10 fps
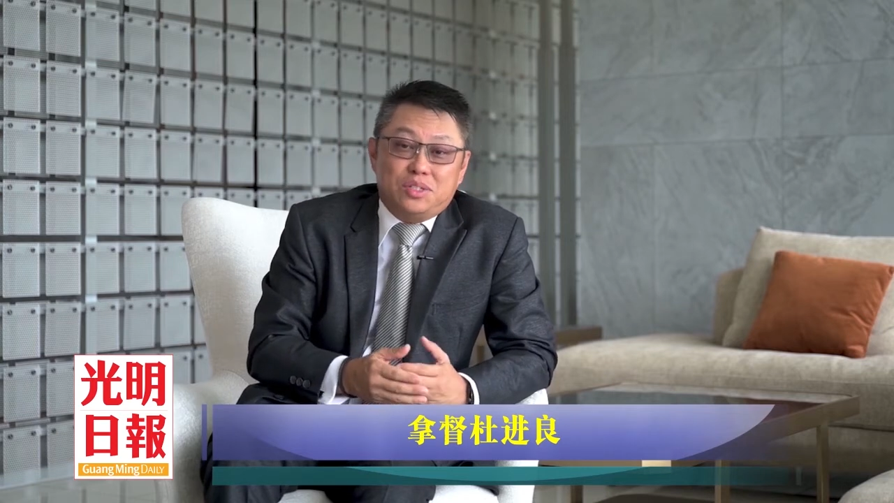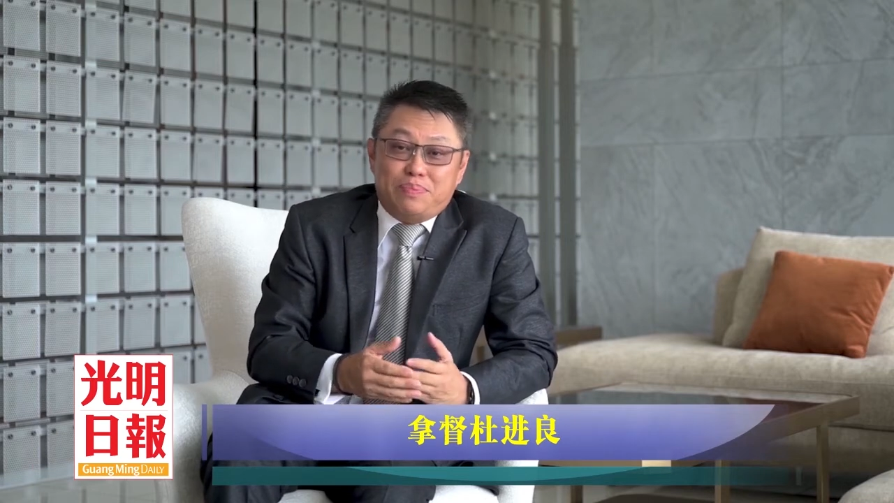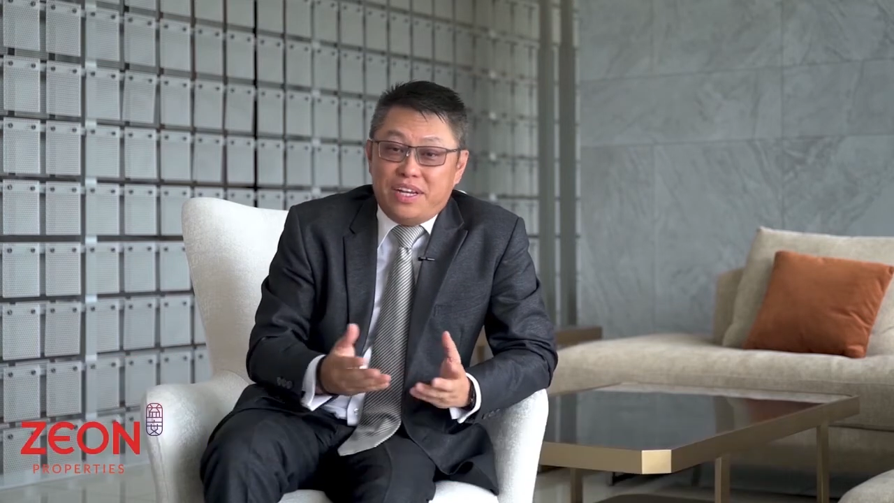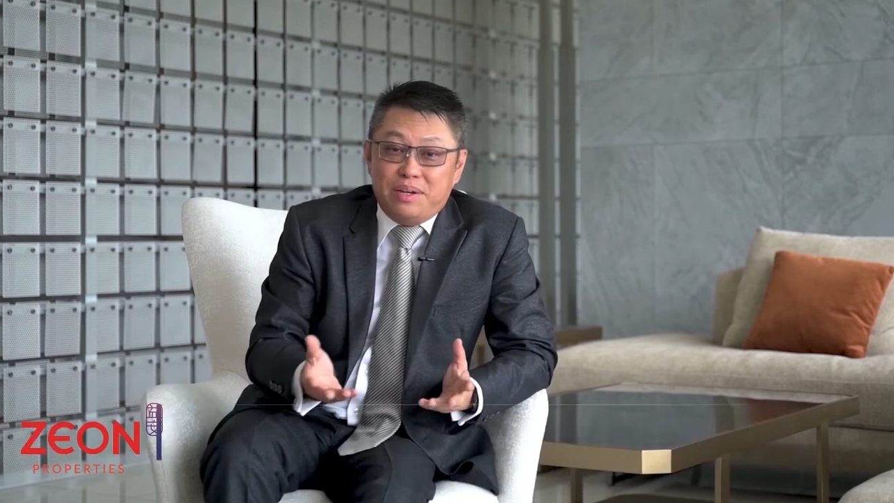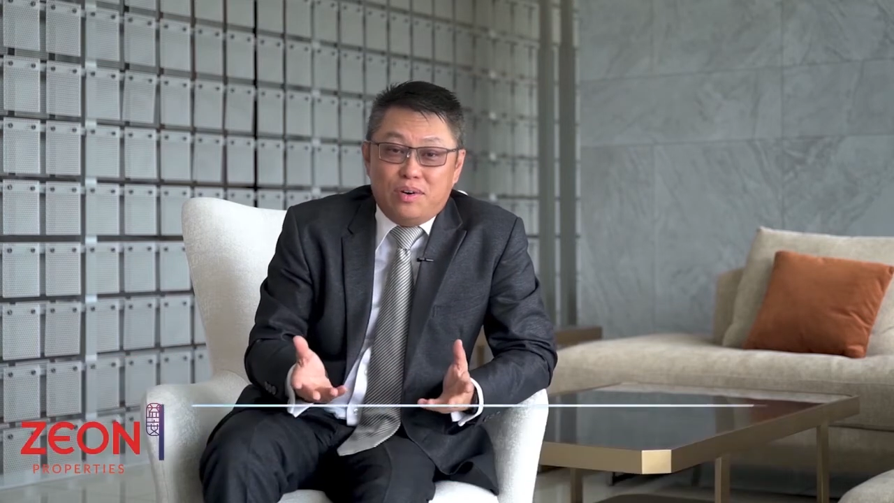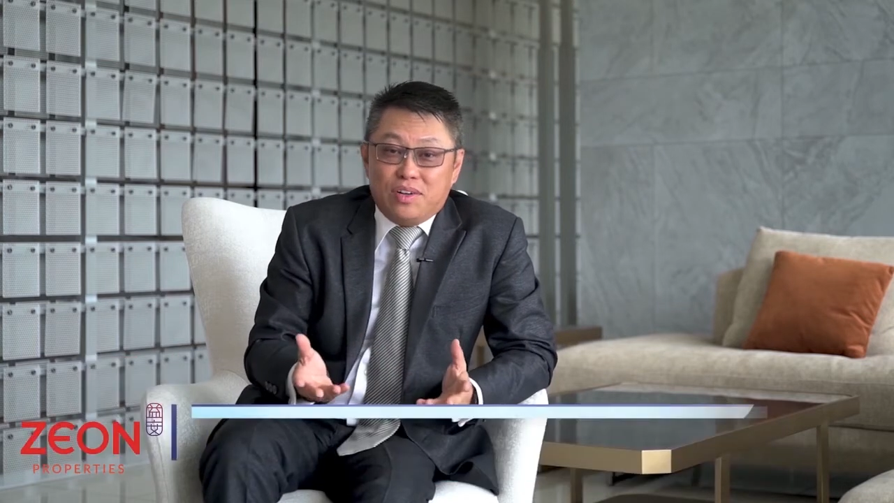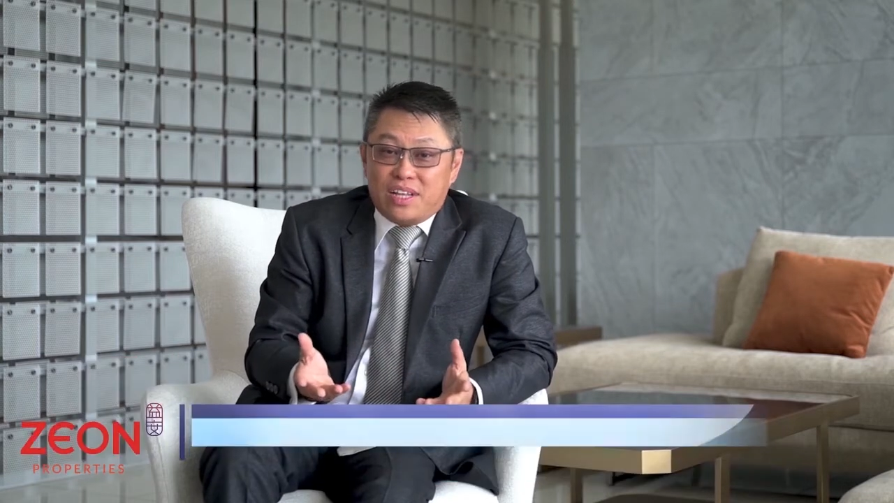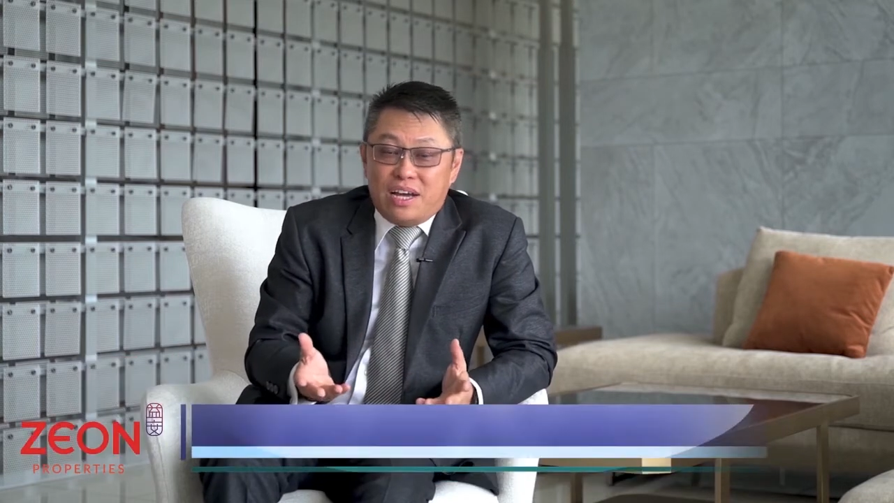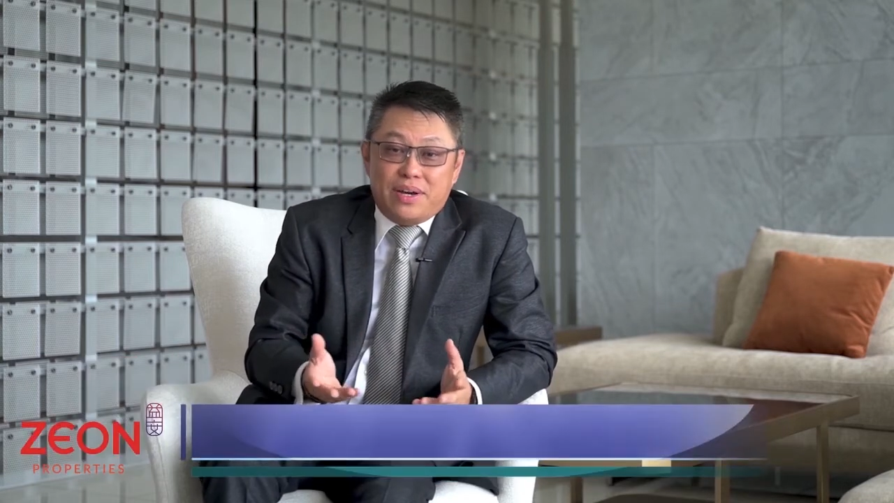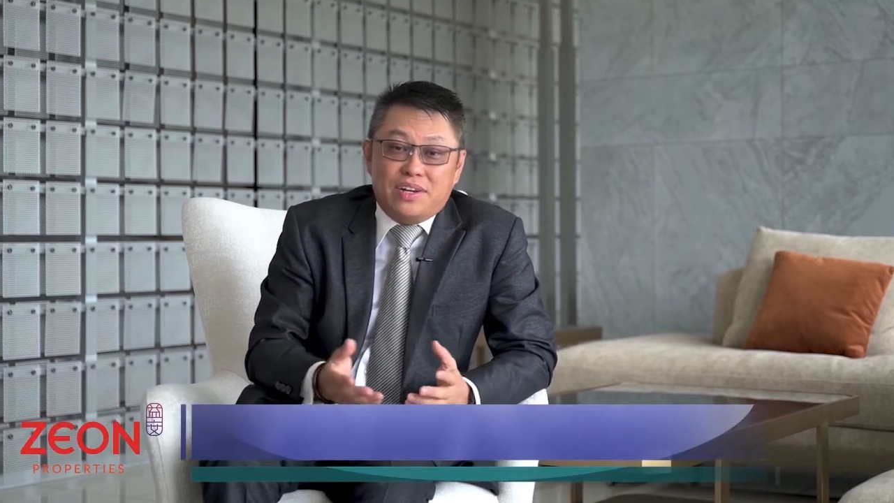spending more
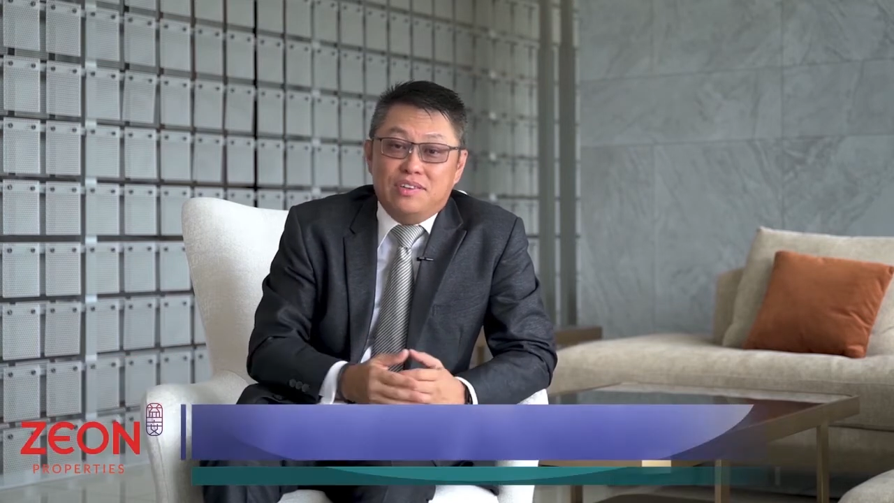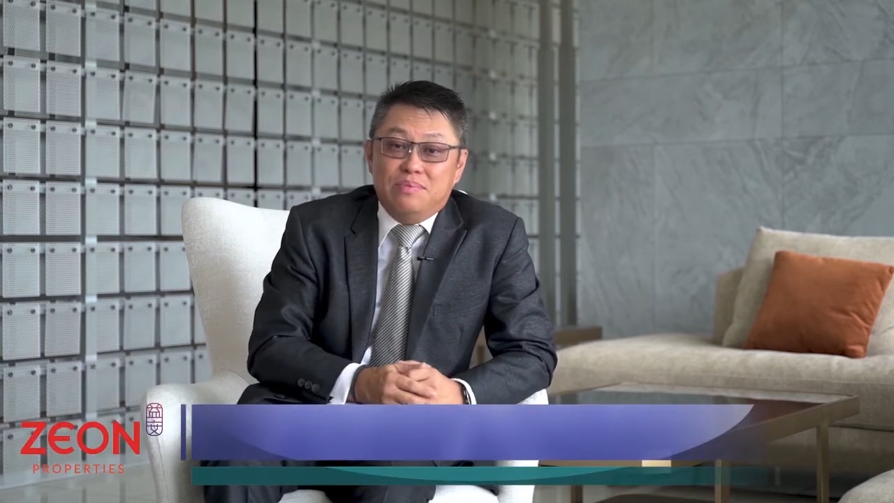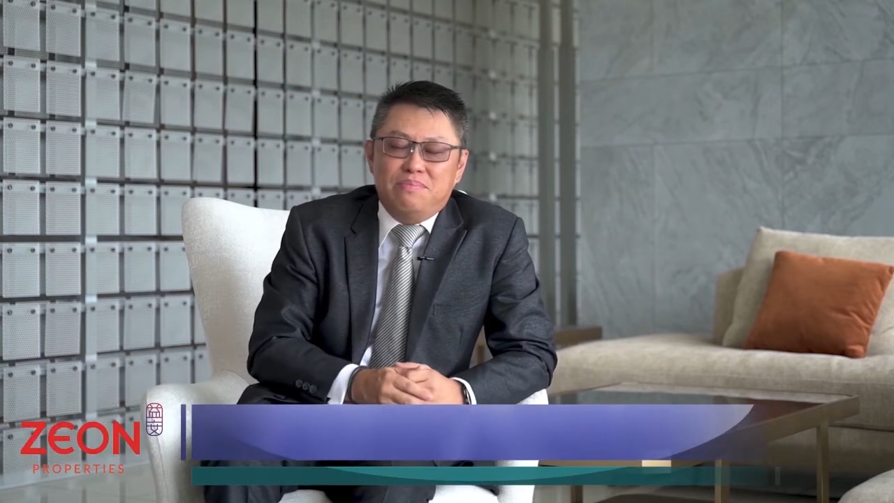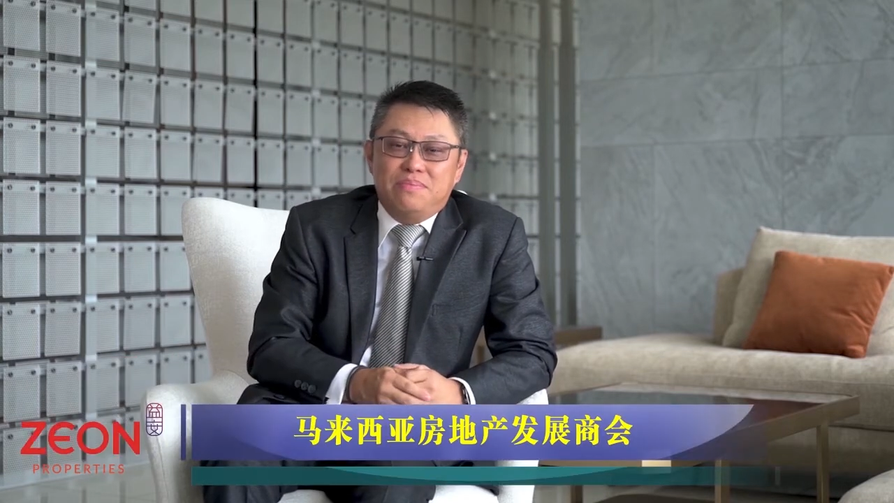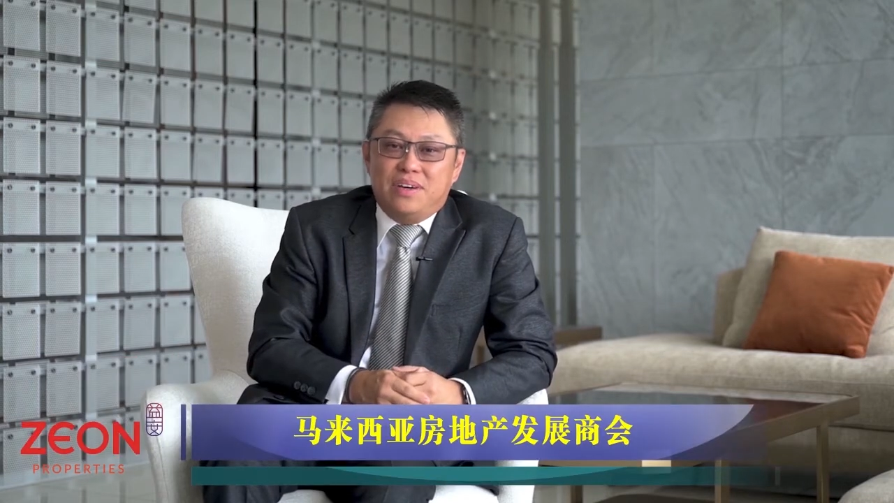time at home,